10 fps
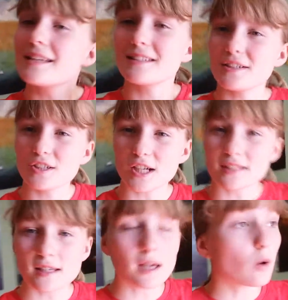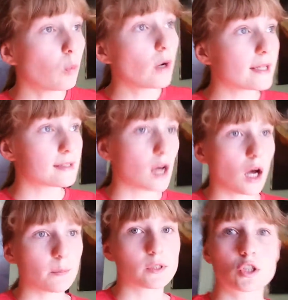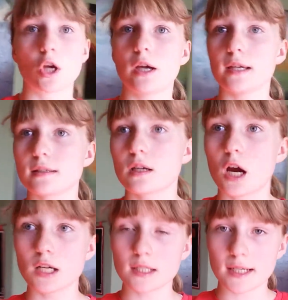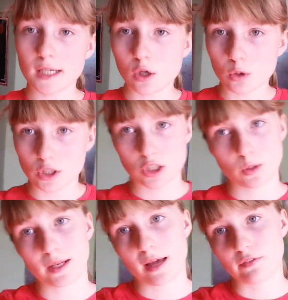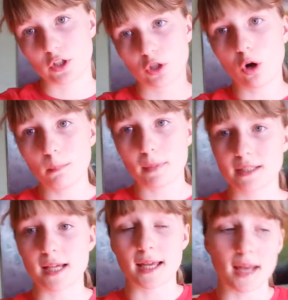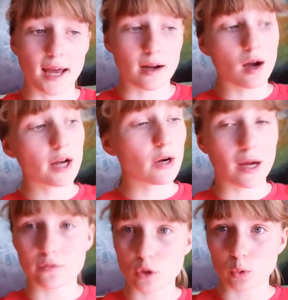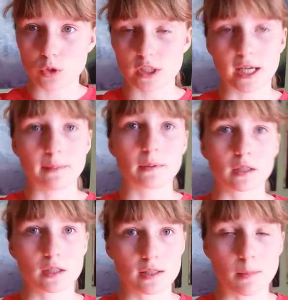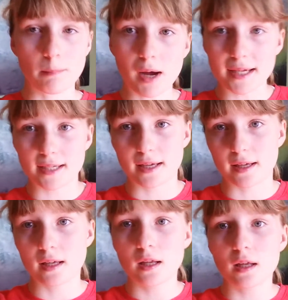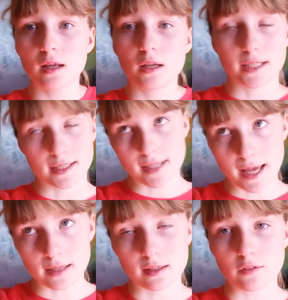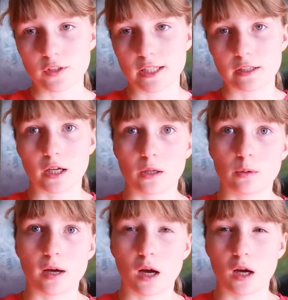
Guys, it's Jazz here. What is up? So it is currently 10:45 on Monday and I don't have school today because my year 10, if you didn't know,